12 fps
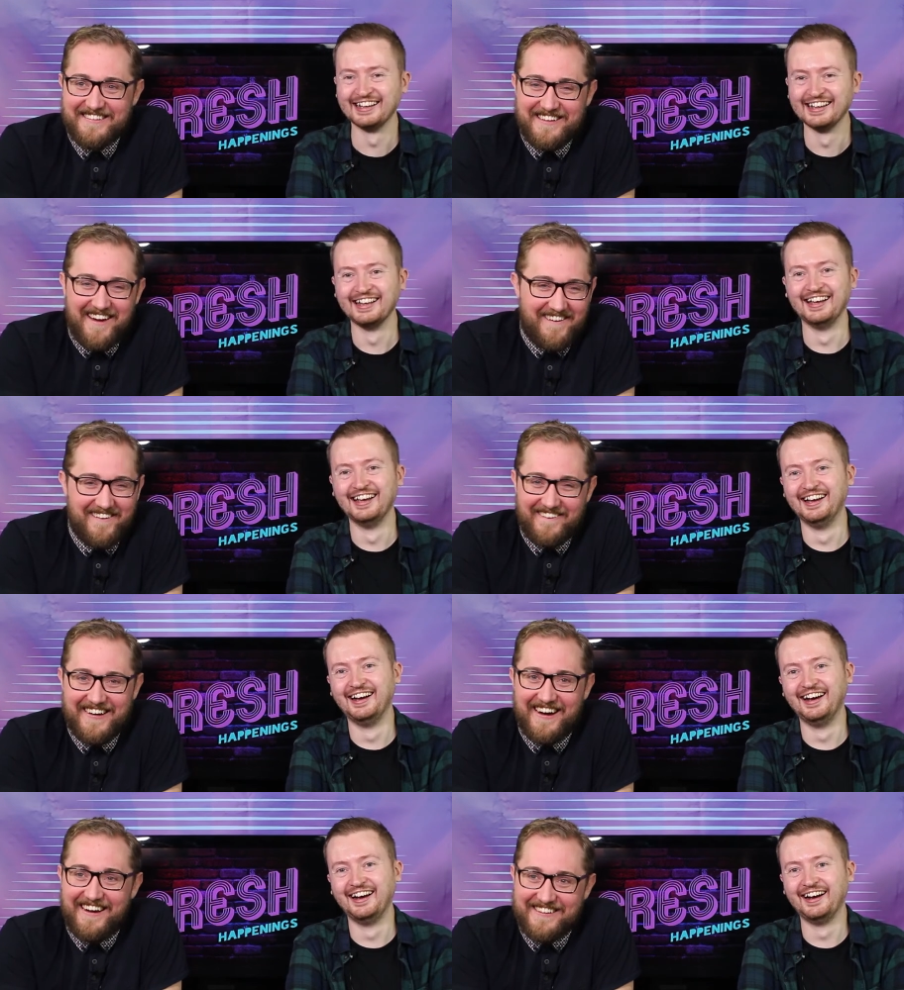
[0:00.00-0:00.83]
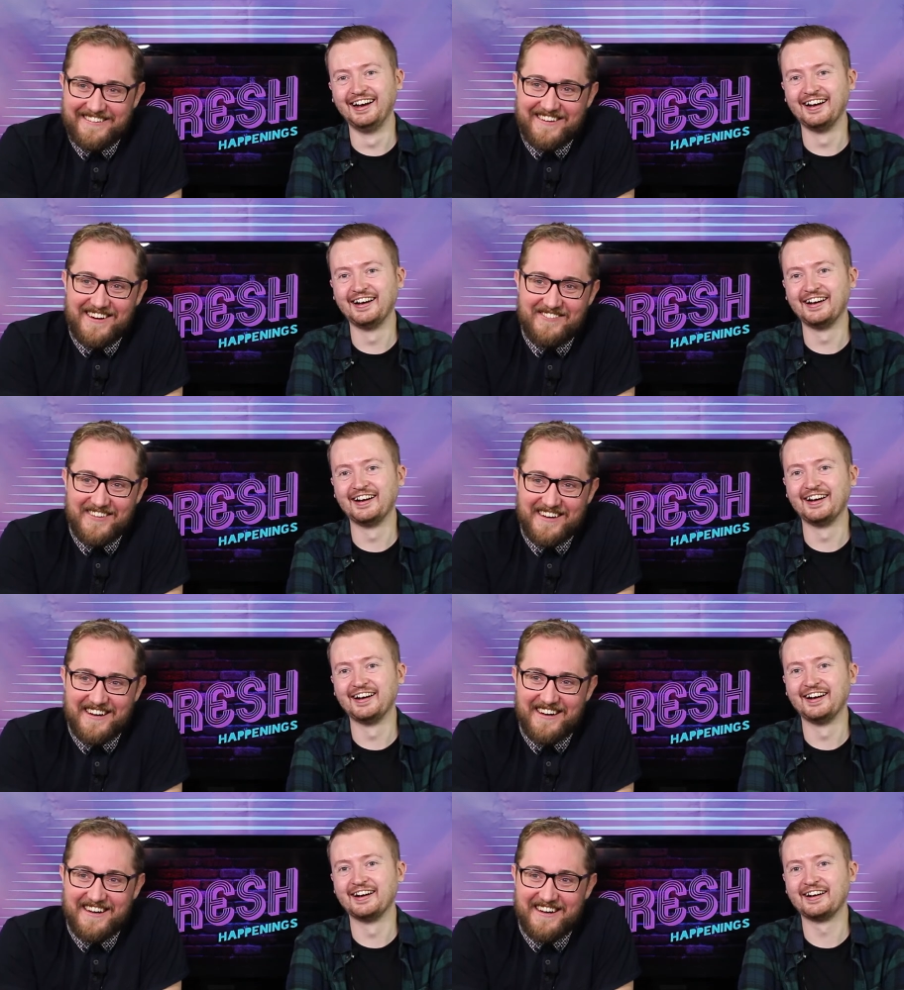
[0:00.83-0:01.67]
Speaker 1: no, it's gotta
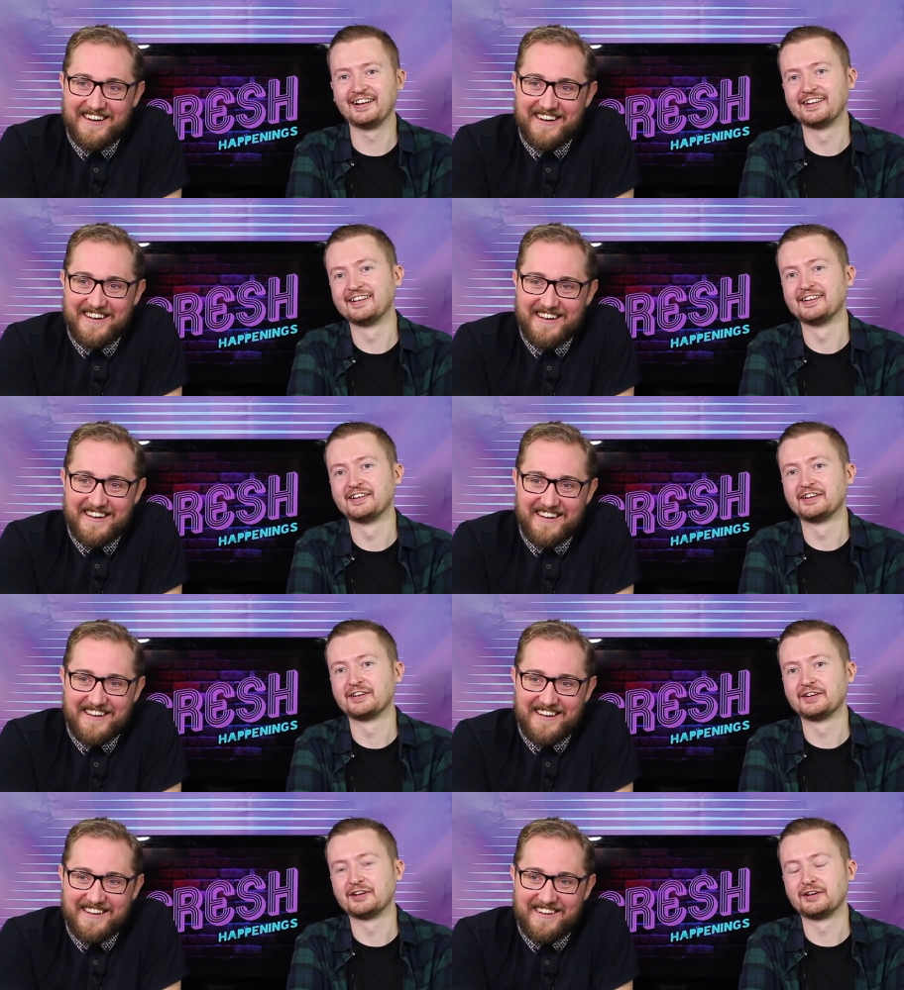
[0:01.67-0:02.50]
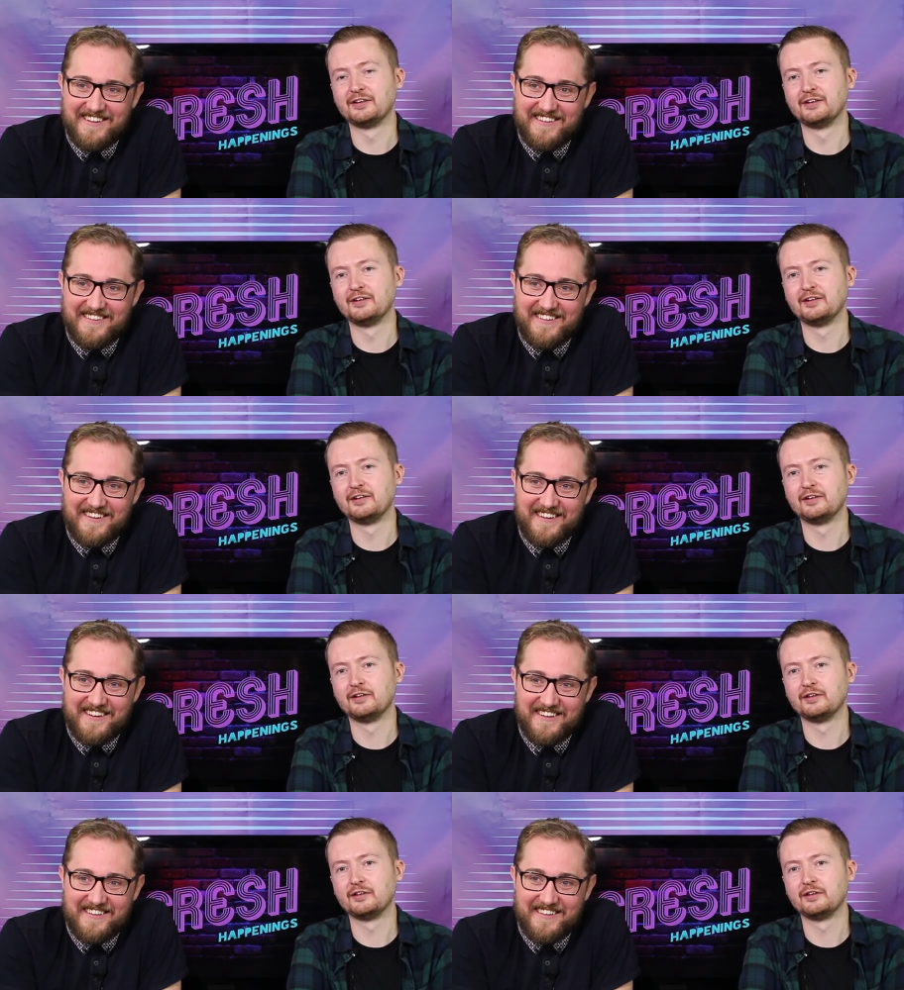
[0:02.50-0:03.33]
be. We could go on
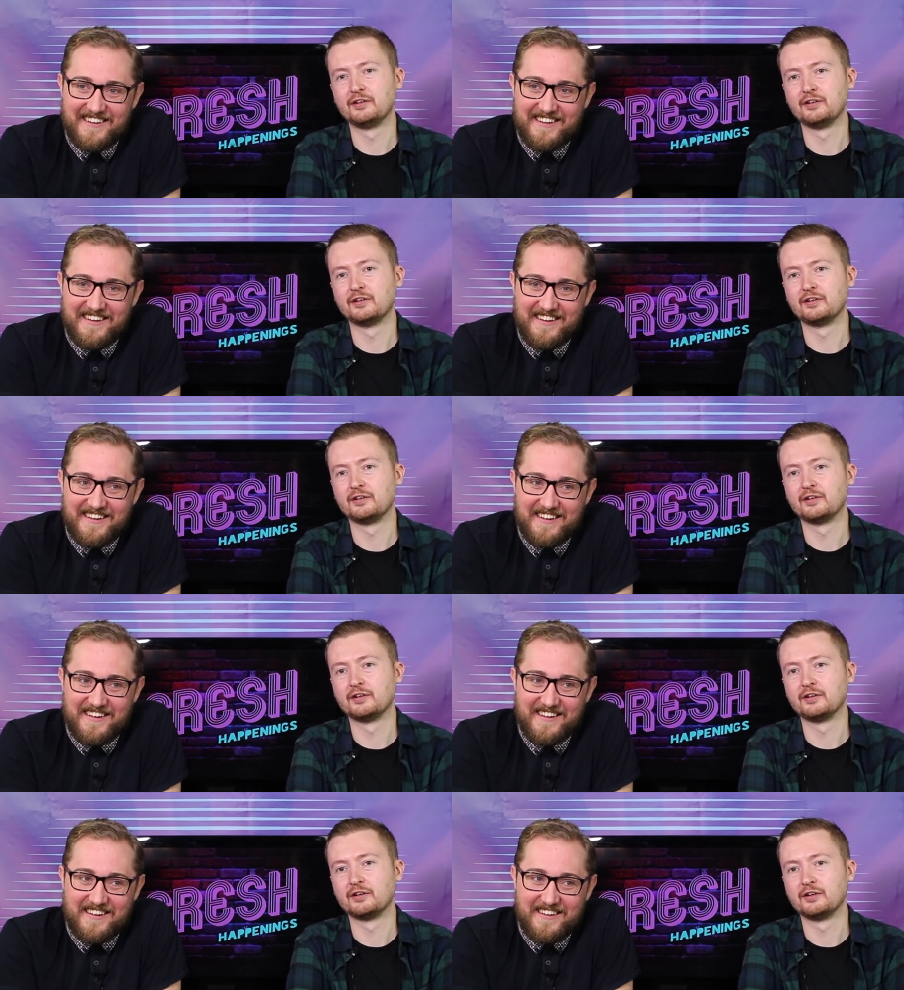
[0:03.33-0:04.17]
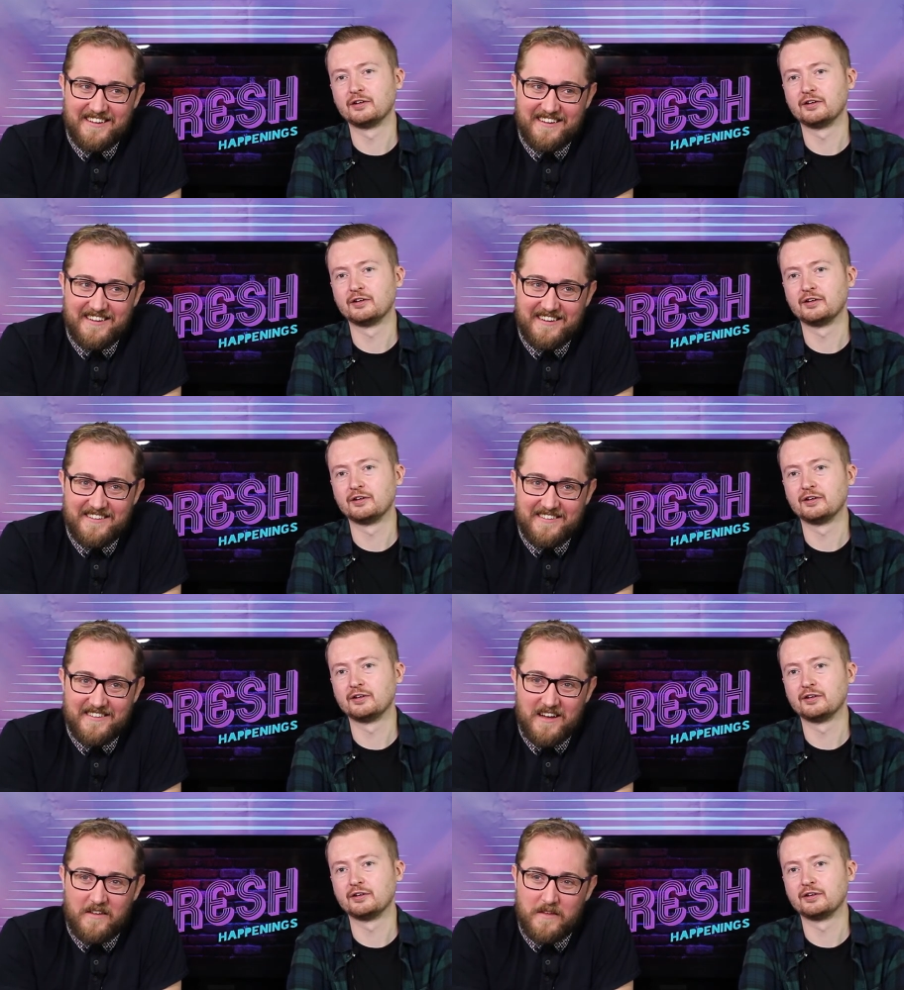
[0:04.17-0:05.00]
geography.
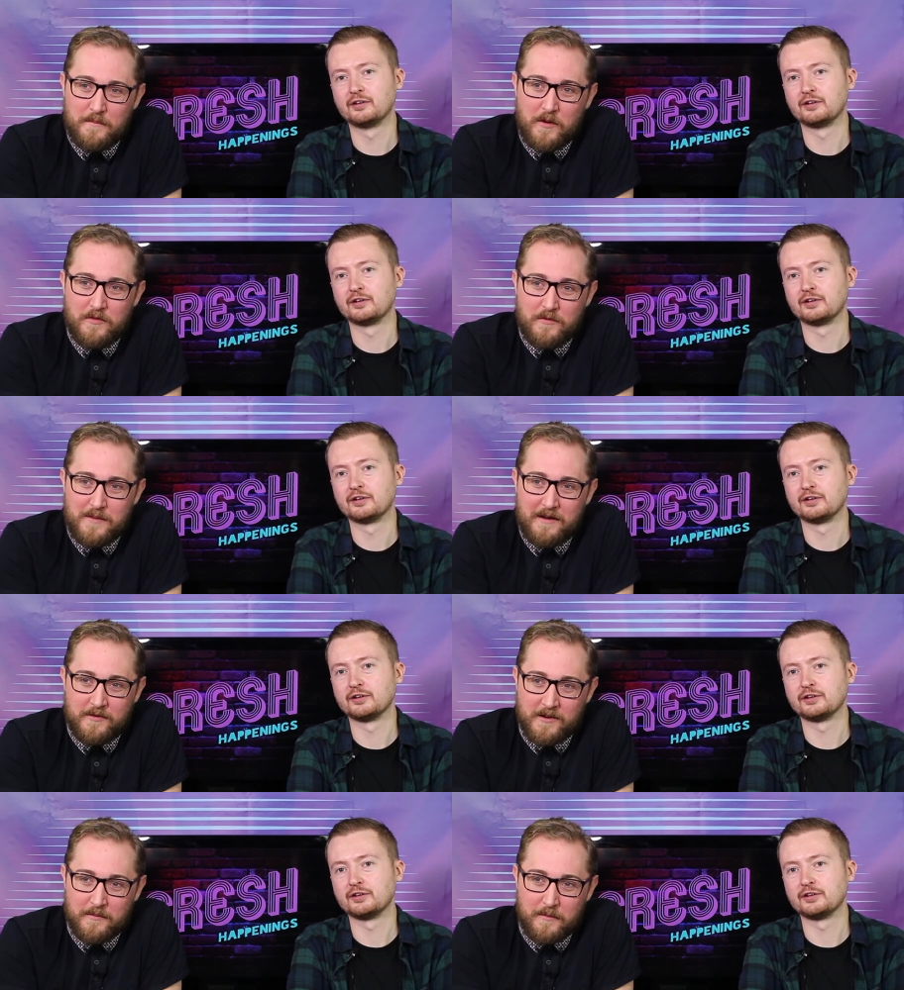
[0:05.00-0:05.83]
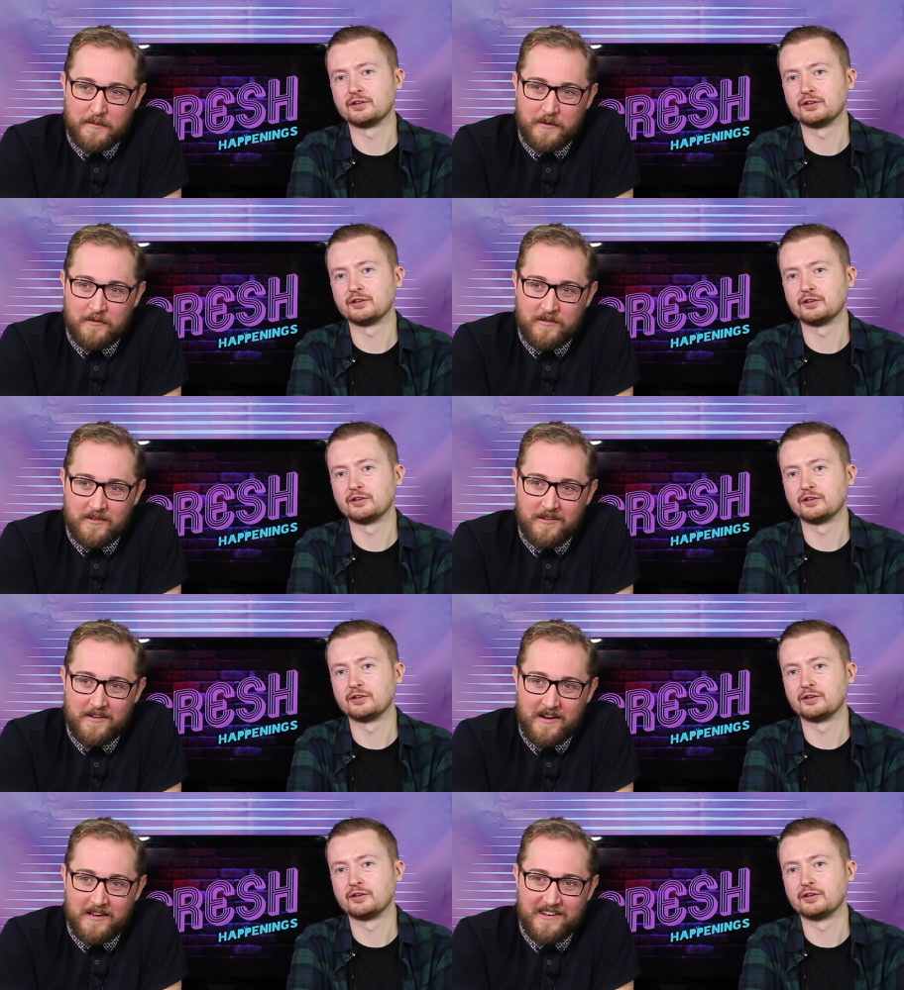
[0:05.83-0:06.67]
Aren't they both from Africa, baboons
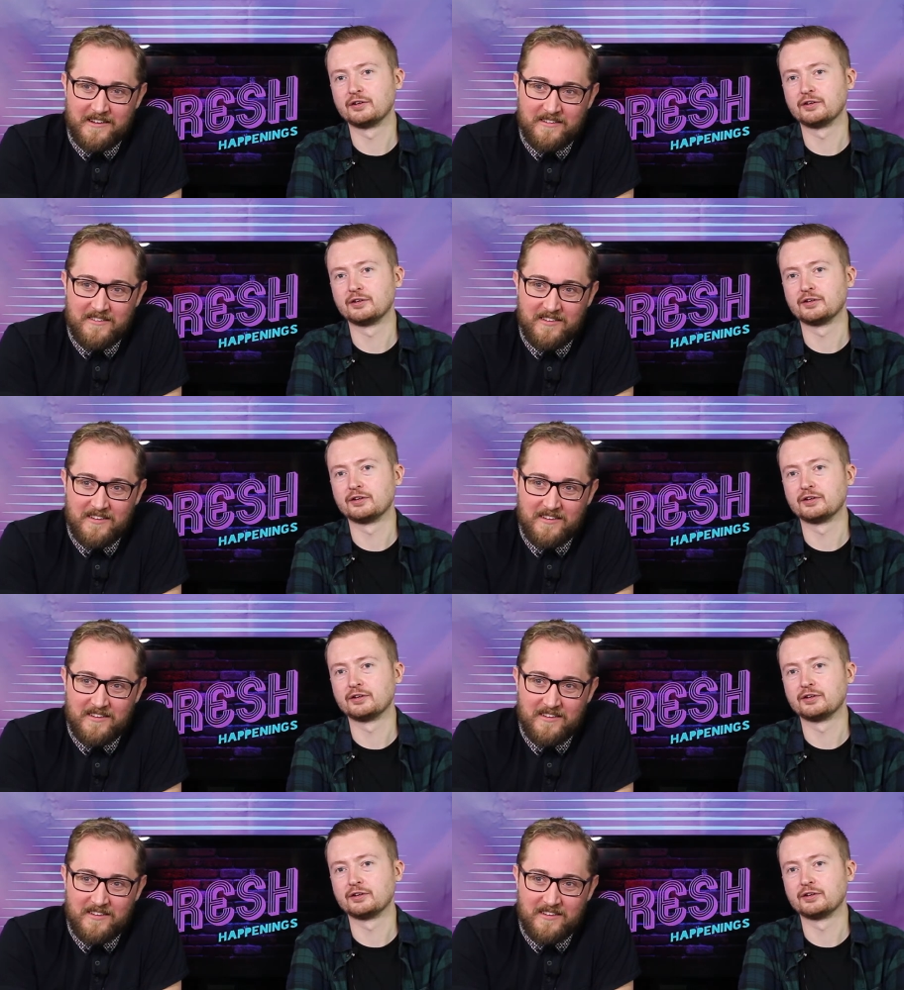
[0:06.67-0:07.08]
and hyenas?